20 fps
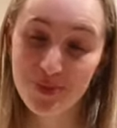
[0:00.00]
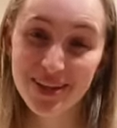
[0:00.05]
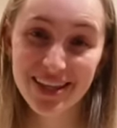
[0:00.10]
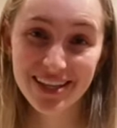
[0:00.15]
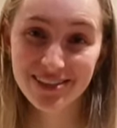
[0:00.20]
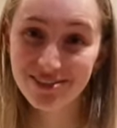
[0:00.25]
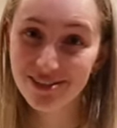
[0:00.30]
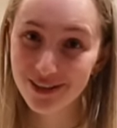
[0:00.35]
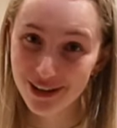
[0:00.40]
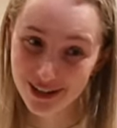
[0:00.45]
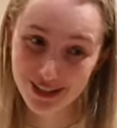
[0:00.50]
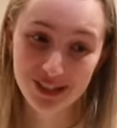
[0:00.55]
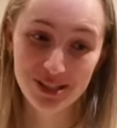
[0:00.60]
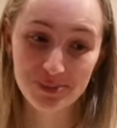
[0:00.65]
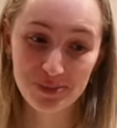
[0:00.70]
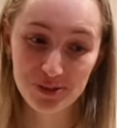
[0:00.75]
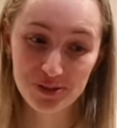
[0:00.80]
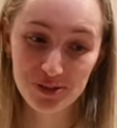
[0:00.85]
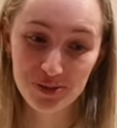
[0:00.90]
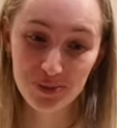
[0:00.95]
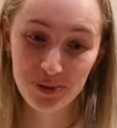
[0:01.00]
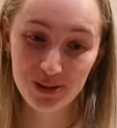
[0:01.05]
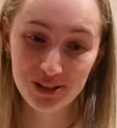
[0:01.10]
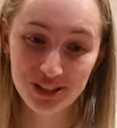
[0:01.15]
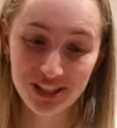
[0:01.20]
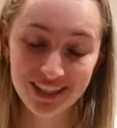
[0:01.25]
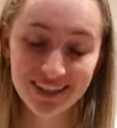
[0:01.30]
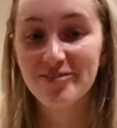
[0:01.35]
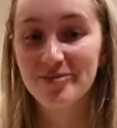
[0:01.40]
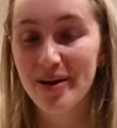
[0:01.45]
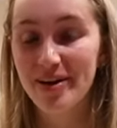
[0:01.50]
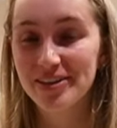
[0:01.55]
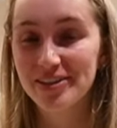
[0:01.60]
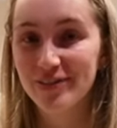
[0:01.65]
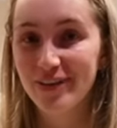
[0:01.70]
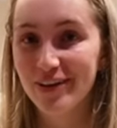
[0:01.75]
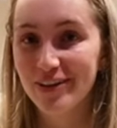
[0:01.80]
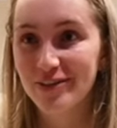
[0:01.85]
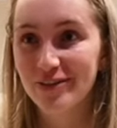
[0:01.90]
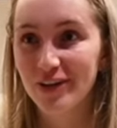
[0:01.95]
but thank you guys so much for watching. If you made this
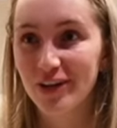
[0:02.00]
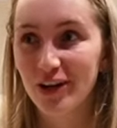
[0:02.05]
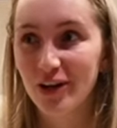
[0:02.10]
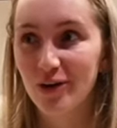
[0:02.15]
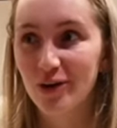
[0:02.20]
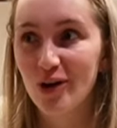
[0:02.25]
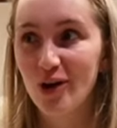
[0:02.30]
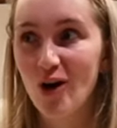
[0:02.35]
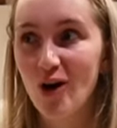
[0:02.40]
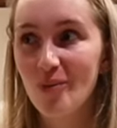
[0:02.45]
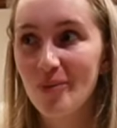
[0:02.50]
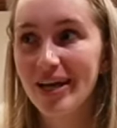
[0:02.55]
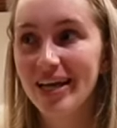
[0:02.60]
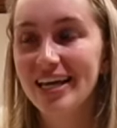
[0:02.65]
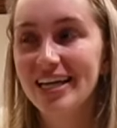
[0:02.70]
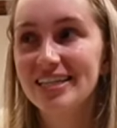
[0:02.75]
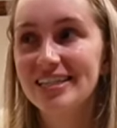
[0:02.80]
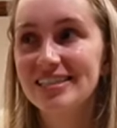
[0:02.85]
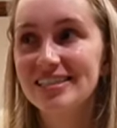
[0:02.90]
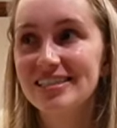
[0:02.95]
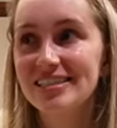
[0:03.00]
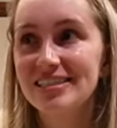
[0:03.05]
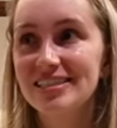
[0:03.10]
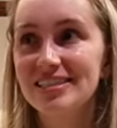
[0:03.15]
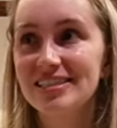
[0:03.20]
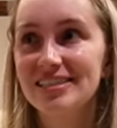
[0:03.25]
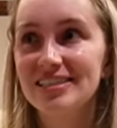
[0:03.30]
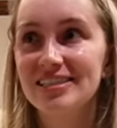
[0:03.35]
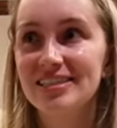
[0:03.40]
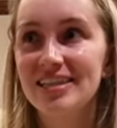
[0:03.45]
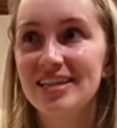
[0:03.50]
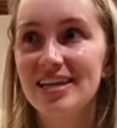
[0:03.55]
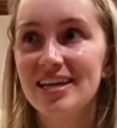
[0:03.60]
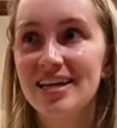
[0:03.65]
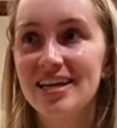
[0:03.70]
far in the video, comment